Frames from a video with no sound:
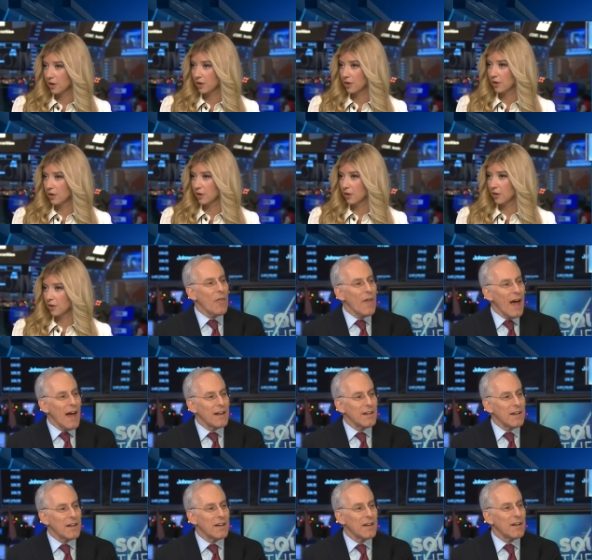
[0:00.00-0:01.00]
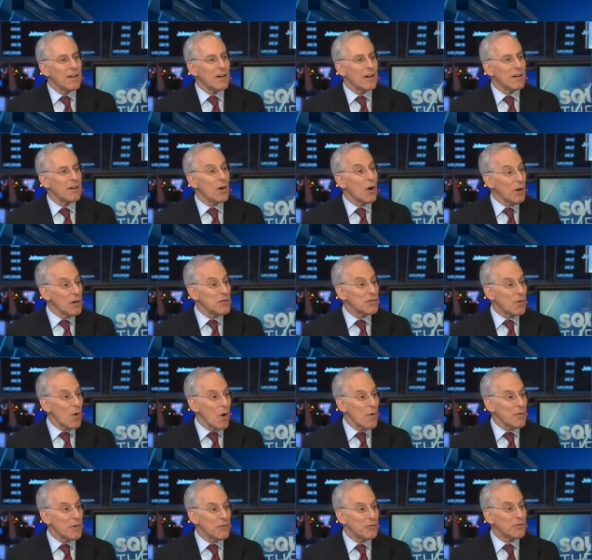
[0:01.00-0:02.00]
So, all that earnings
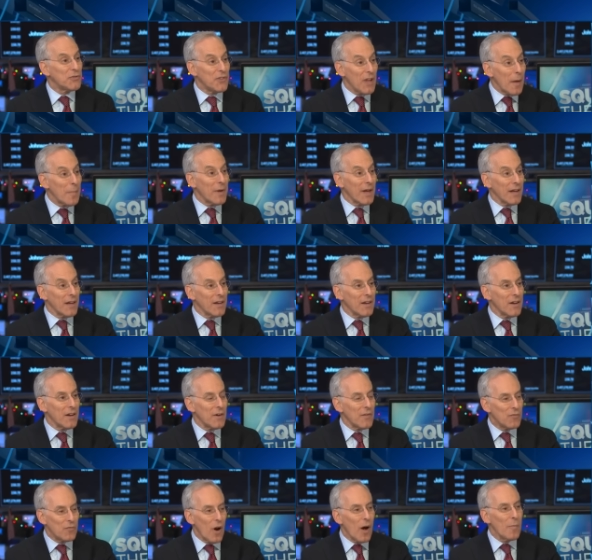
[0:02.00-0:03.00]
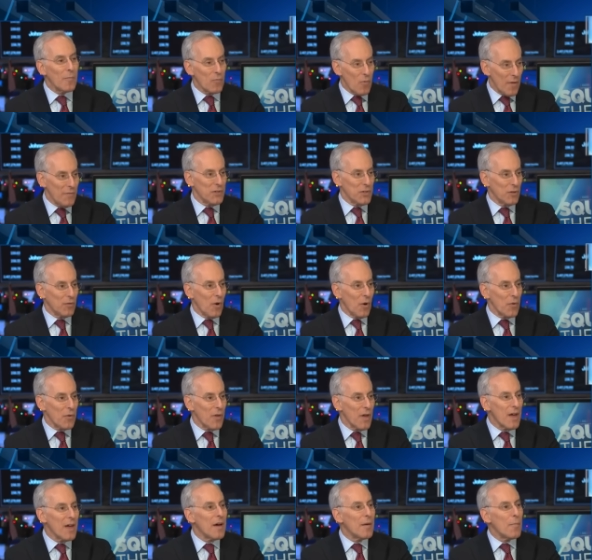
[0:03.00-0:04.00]
growth is stemming from revenue growth.
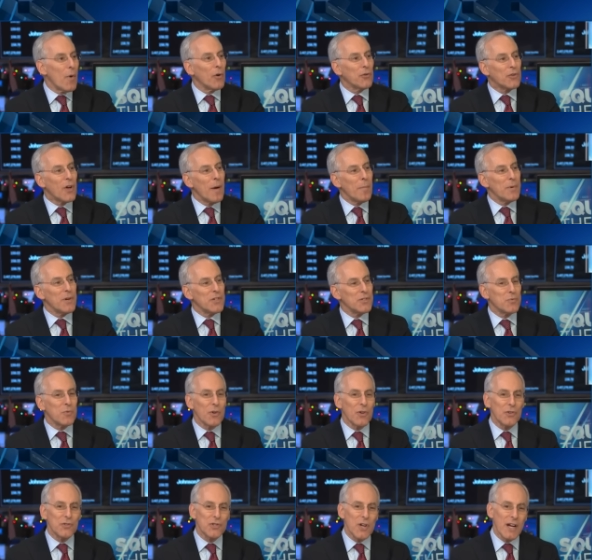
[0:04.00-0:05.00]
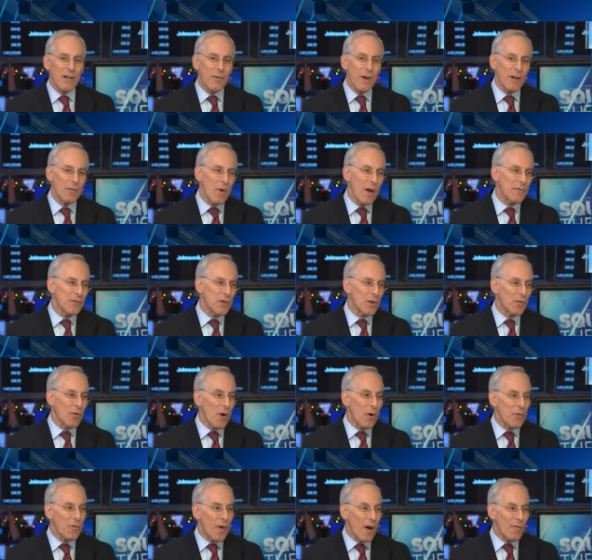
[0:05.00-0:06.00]
Most companies will generate revenue
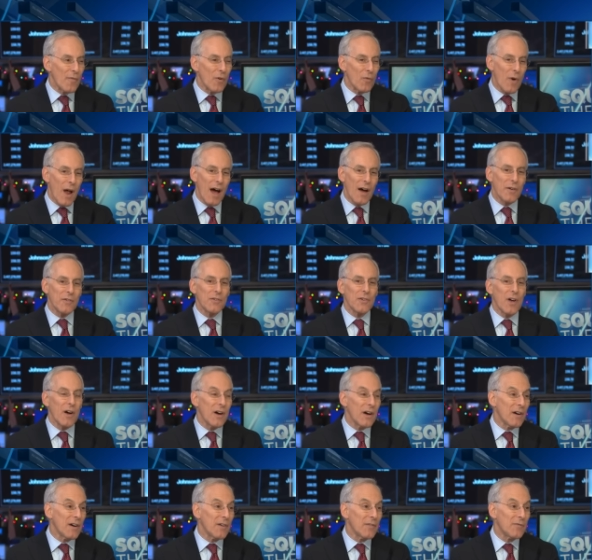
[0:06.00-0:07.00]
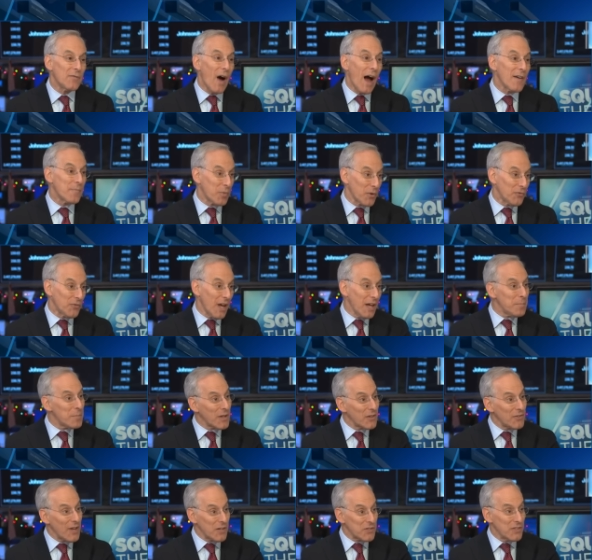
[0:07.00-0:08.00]
growth of around uh, 5%
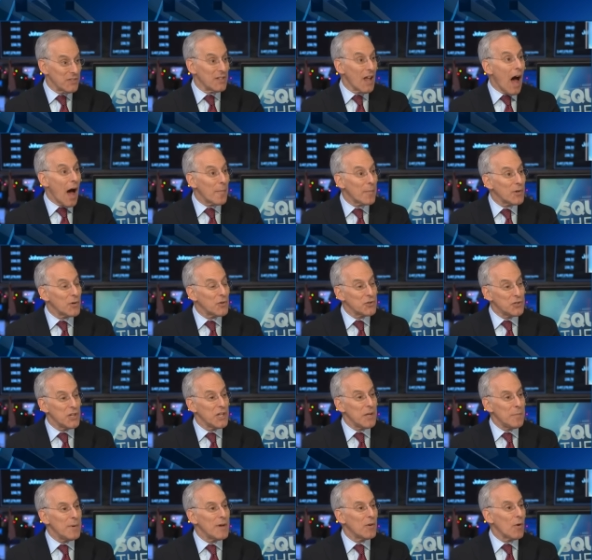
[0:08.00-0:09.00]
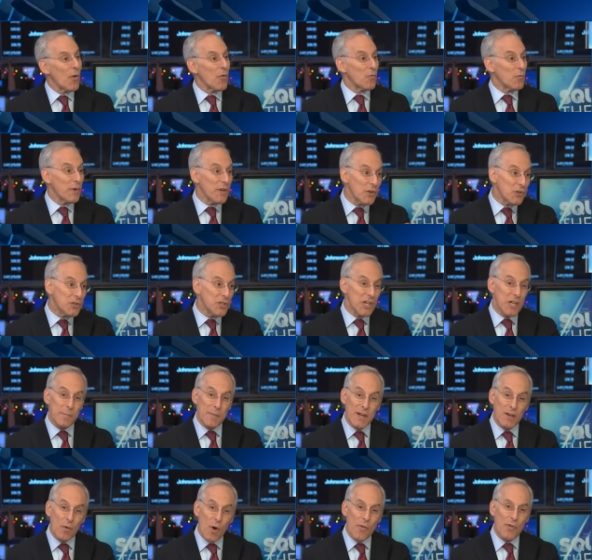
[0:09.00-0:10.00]
because that's nominal GDP growth. Real
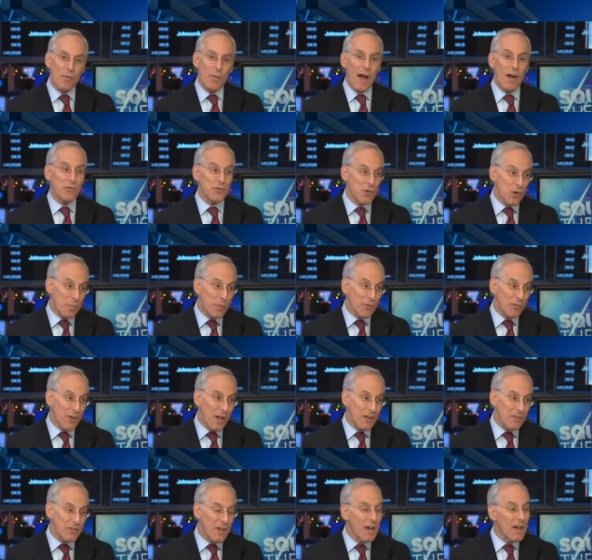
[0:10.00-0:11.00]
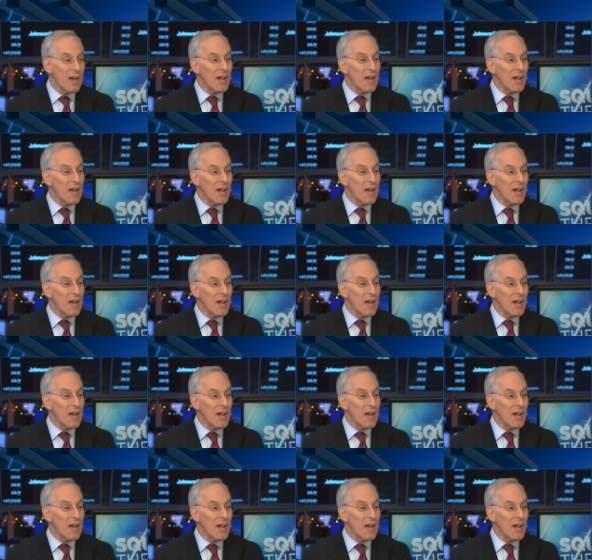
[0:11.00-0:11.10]
GDP growth around 2%.